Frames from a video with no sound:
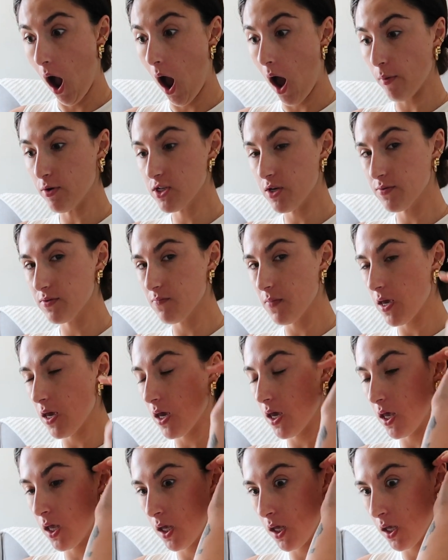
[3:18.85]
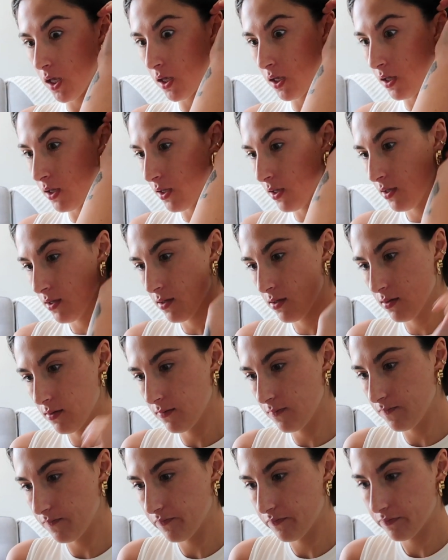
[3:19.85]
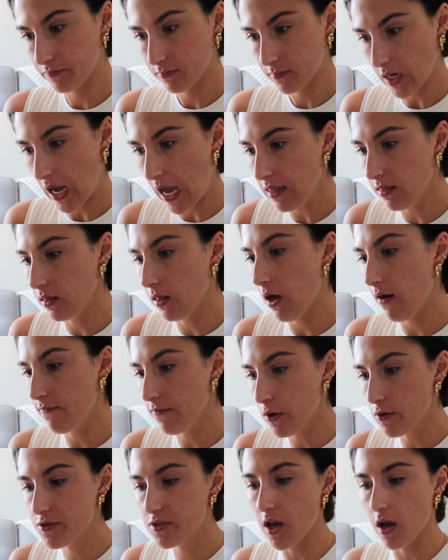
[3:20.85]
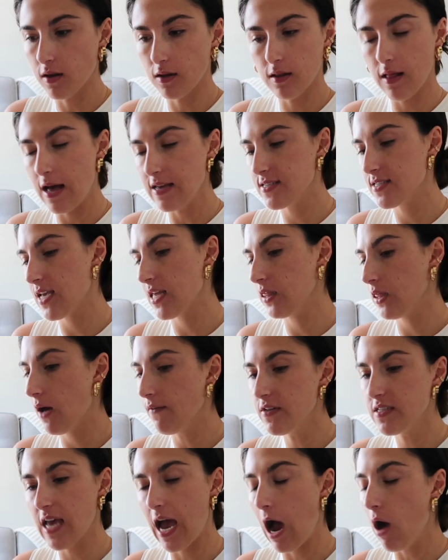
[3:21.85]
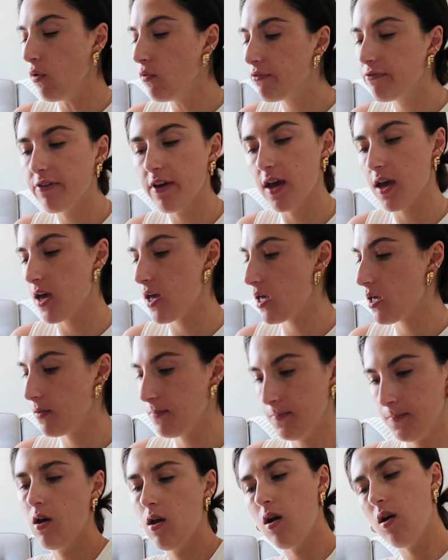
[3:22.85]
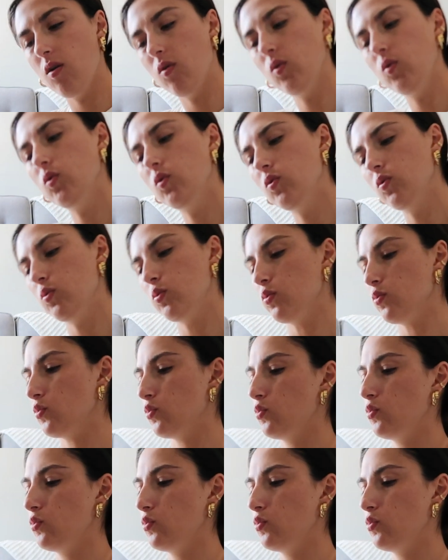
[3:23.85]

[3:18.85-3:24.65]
I wish that was me. I love those sunglasses. I love his outfit. Ooh.